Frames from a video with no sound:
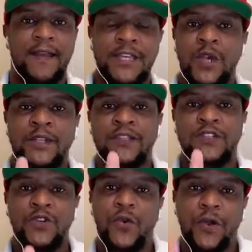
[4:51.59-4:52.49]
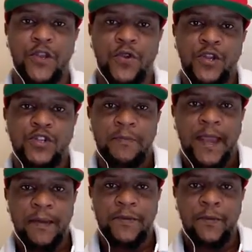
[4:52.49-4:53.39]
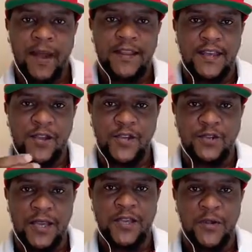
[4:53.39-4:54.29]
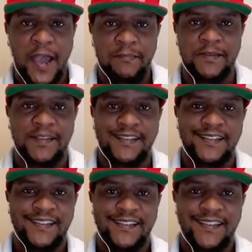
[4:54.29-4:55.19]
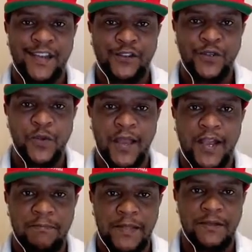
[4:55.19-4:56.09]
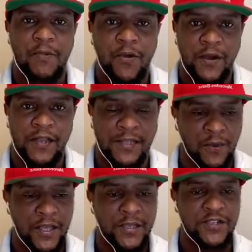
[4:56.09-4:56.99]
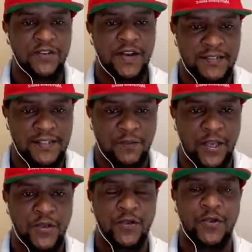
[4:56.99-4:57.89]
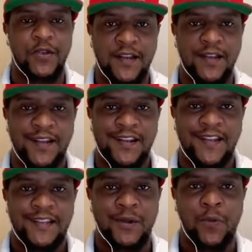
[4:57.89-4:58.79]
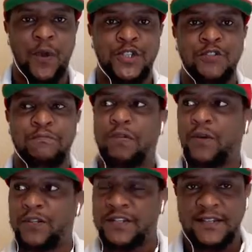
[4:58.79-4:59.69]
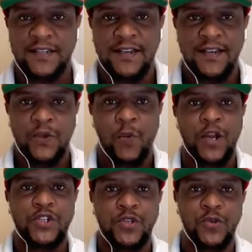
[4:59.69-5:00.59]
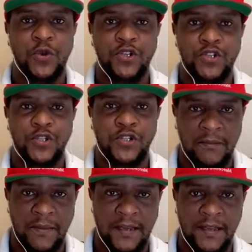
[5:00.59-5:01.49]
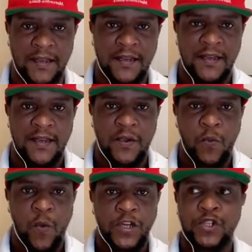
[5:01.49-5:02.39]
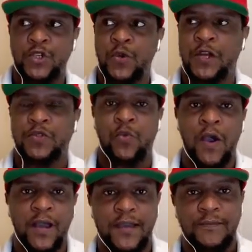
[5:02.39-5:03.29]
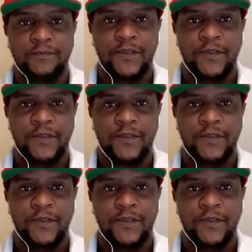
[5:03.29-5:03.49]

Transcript: there's no way you're going to be happy. When are they going to make you happy? If you wake up in the morning, the way you dress, the way you cook, what you post, what you do on social media, what you do at work,